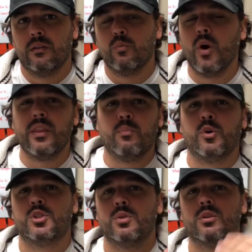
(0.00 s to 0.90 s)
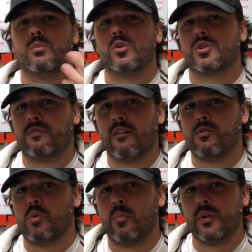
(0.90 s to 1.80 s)
one that puts you in the most
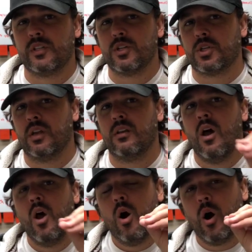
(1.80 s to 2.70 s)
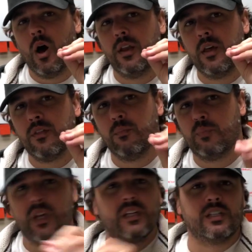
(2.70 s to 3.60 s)
favorable position on the
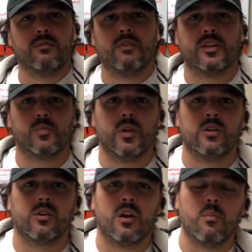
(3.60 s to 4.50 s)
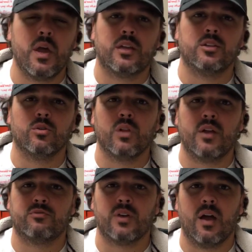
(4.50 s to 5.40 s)
biggest investment you're going to make in your
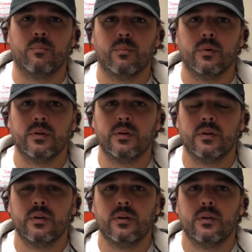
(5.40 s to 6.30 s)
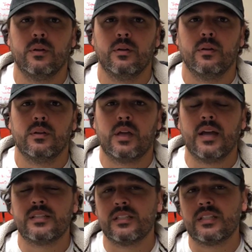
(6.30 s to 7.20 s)
lifetime.
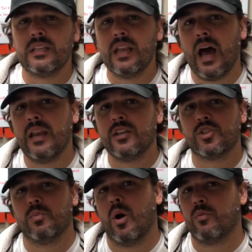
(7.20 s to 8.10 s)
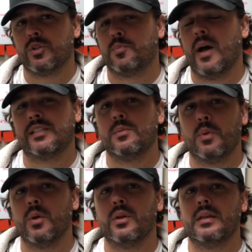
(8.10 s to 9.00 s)
Guys, it's not a small
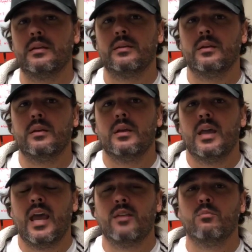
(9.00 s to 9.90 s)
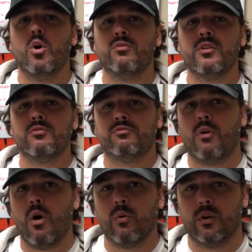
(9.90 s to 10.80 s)
responsibility. And moving
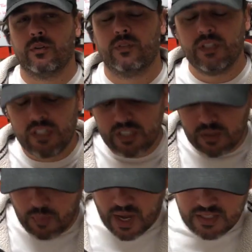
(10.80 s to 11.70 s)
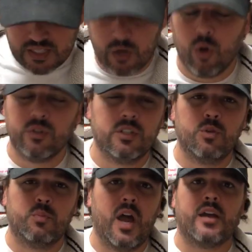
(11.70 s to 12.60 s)
forward, this is the mindset holding
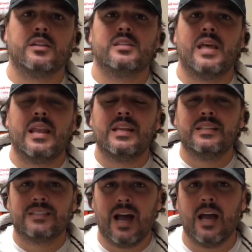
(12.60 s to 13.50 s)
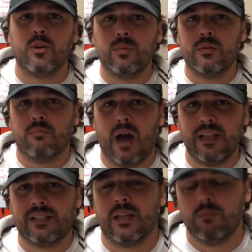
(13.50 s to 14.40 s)
you back, is that entitlement
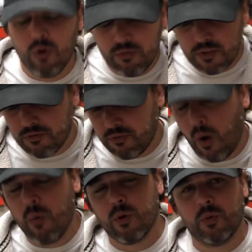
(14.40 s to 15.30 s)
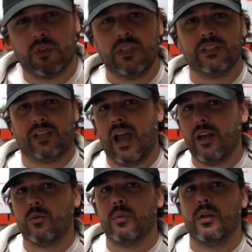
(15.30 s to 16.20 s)
mindset. Moving forward with the
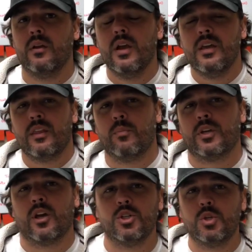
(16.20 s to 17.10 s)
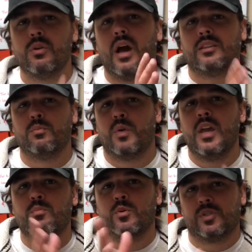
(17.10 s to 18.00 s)
entitlement that because you got the
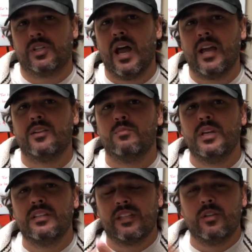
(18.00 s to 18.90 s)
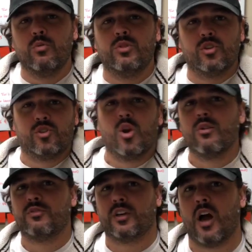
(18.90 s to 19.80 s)
paper signed means that you
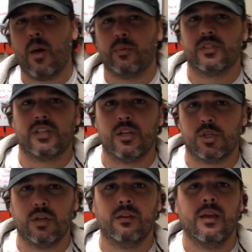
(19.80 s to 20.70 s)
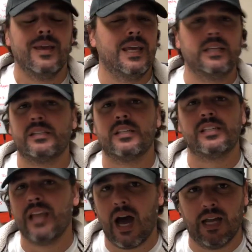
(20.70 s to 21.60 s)
deserve the compensation. It
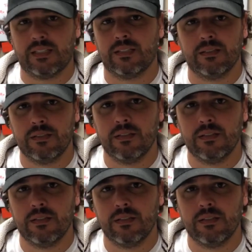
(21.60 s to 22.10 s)
does not.